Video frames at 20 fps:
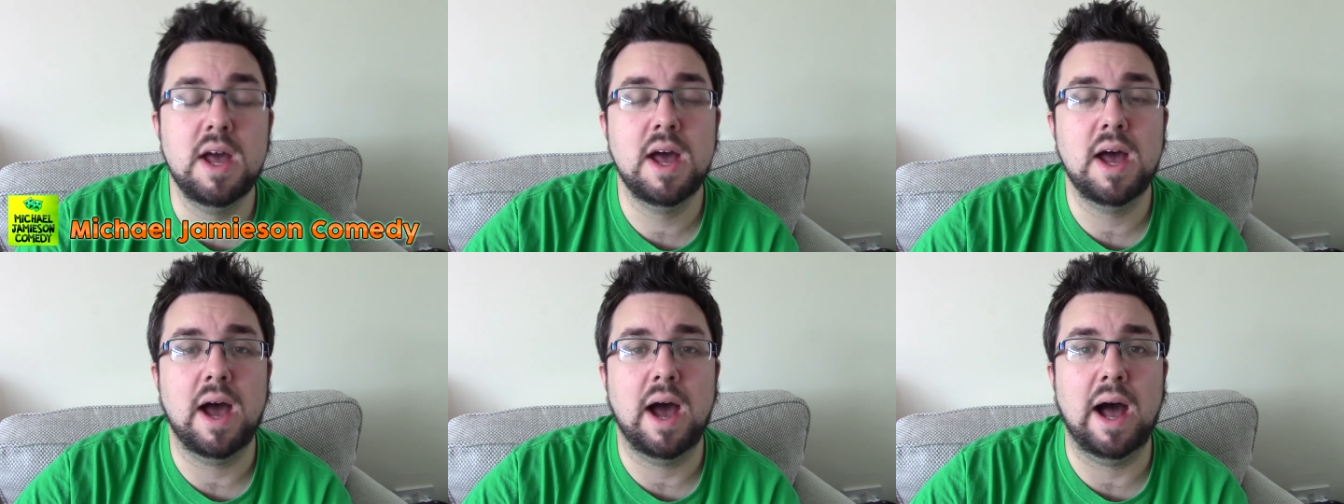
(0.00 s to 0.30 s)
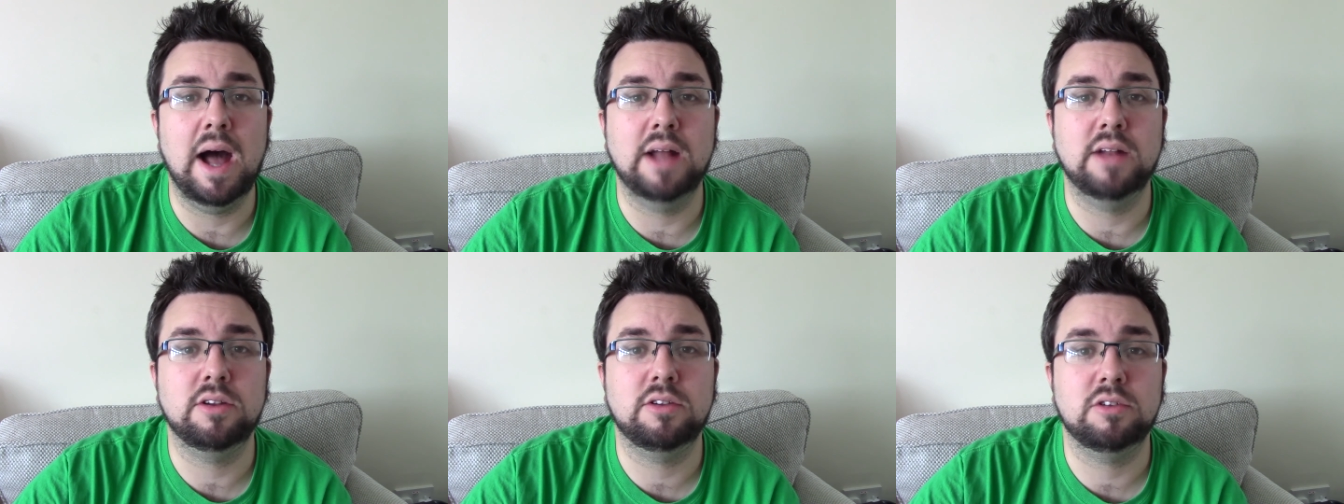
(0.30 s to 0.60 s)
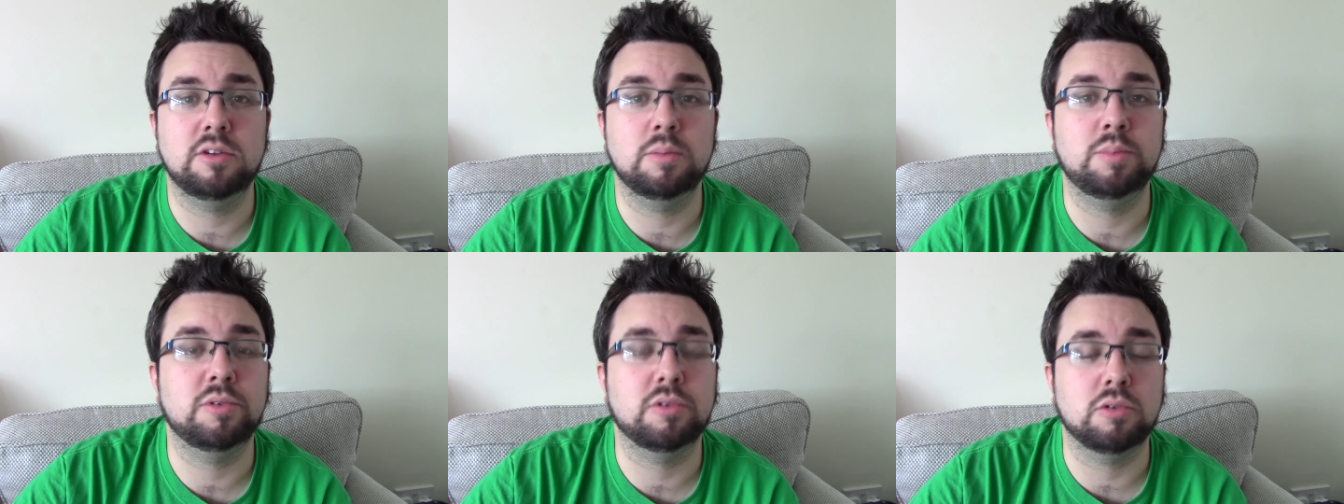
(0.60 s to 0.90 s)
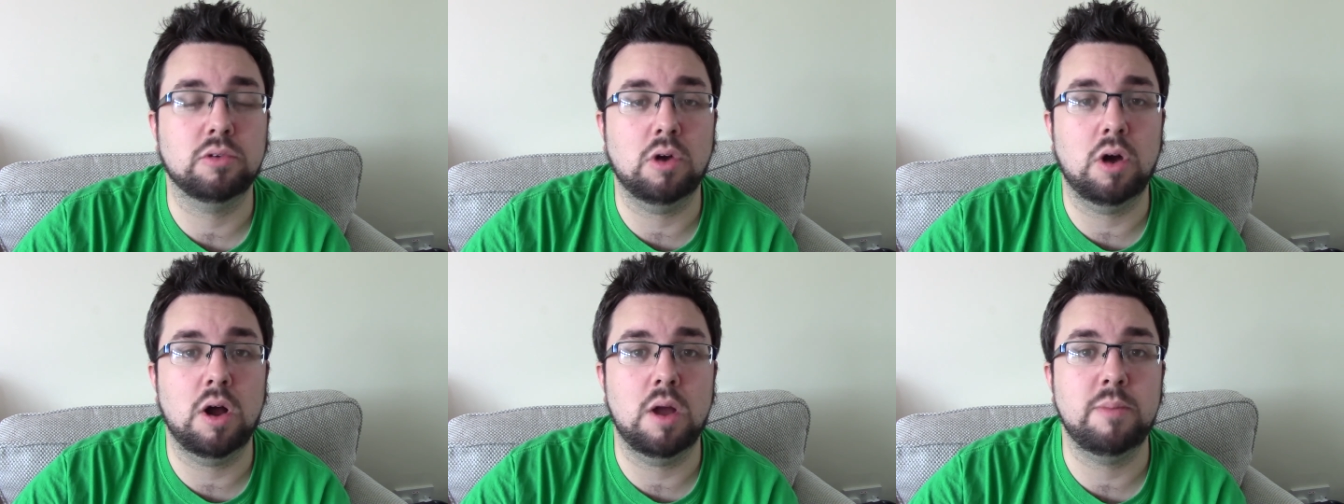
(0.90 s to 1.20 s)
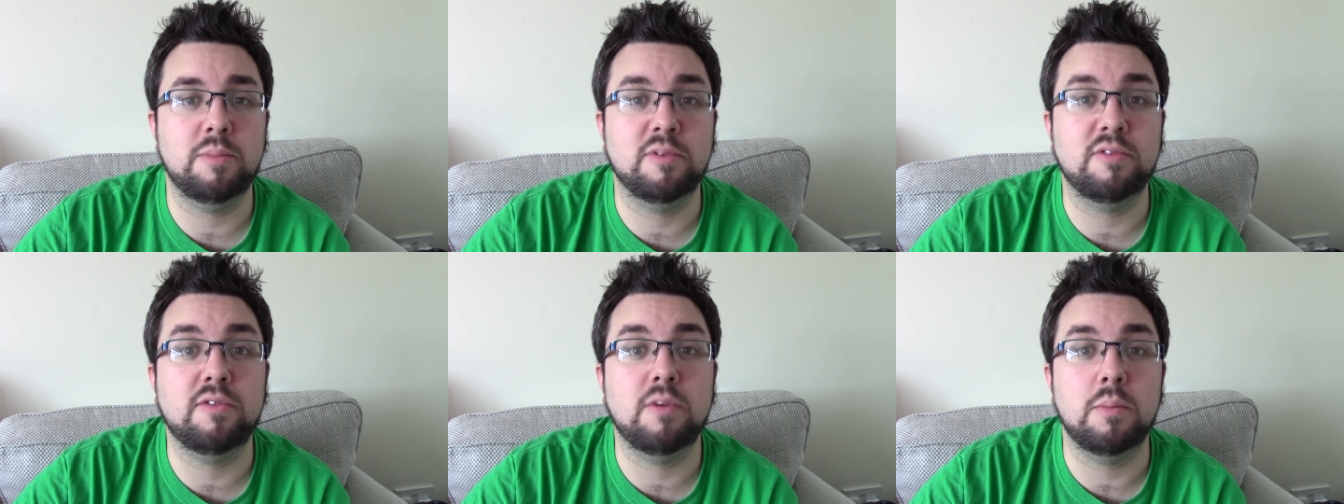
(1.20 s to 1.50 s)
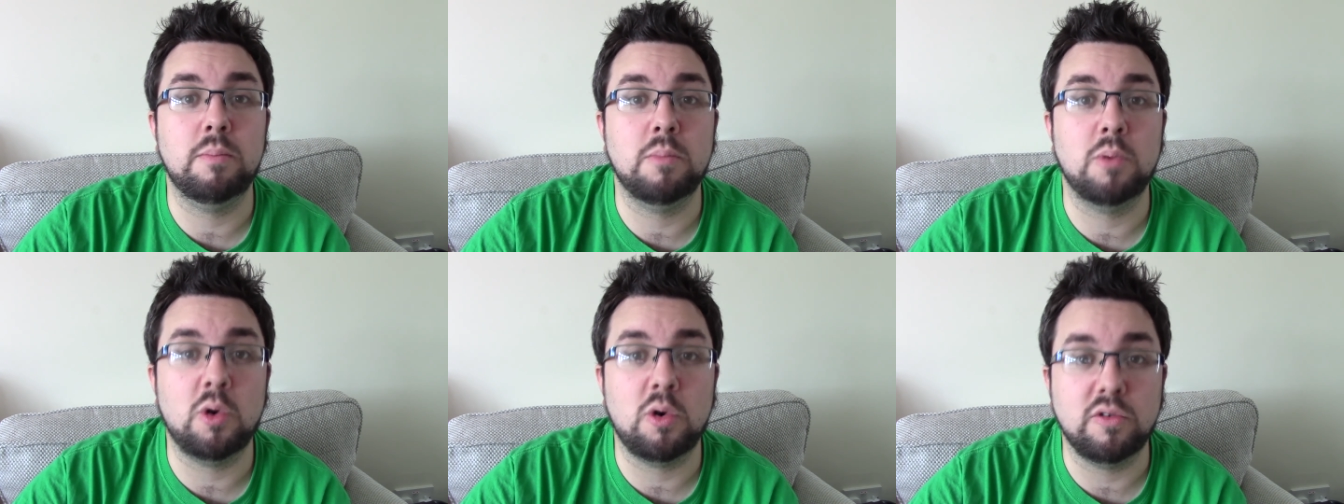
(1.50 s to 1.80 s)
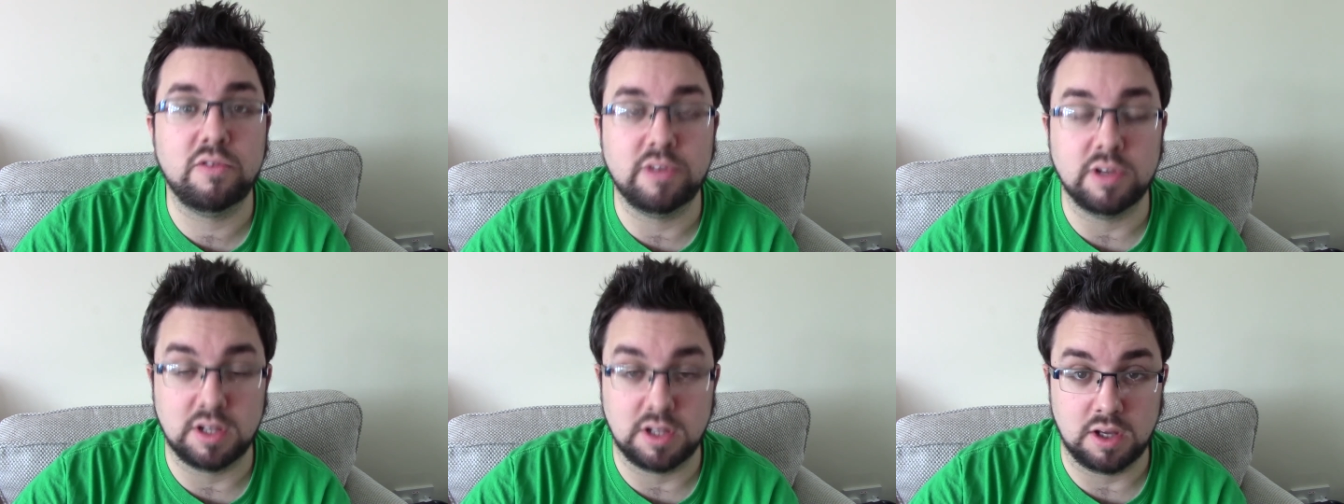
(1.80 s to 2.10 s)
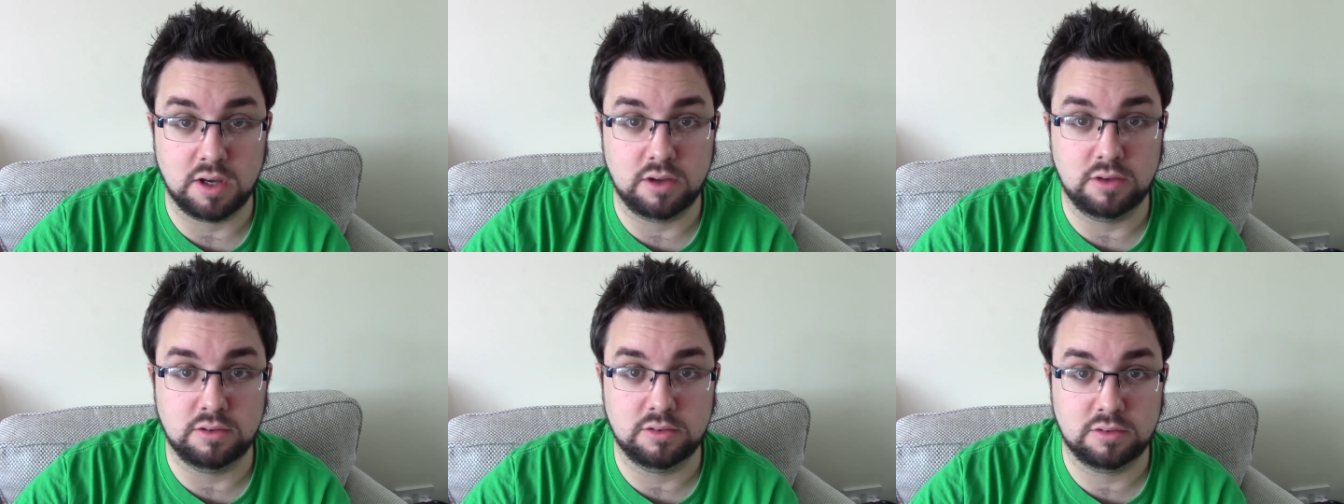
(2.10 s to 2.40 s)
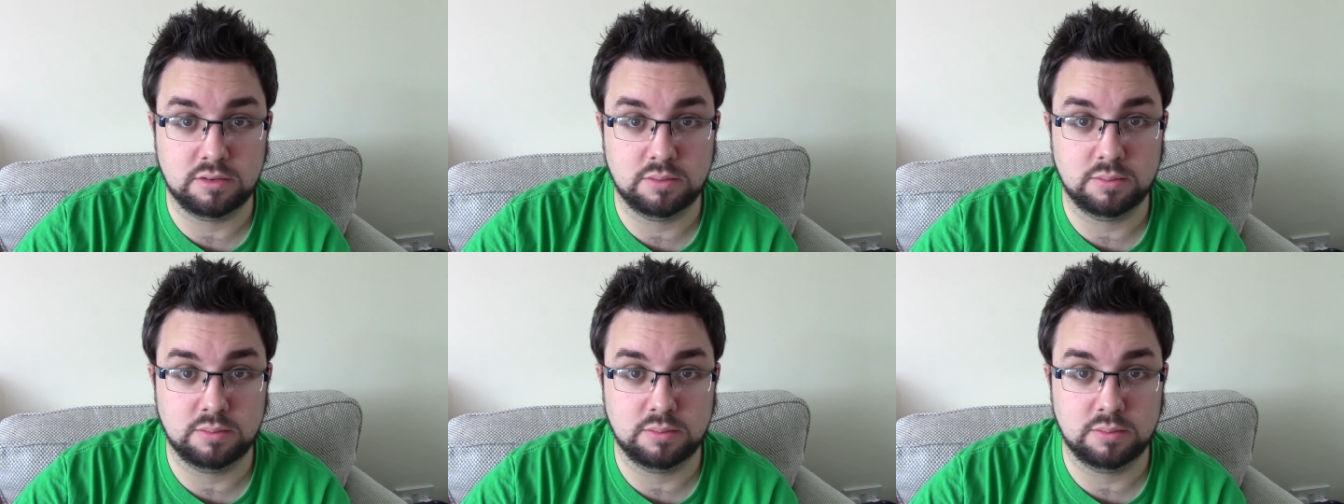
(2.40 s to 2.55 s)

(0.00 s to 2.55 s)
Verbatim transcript: and subscribe for more videos.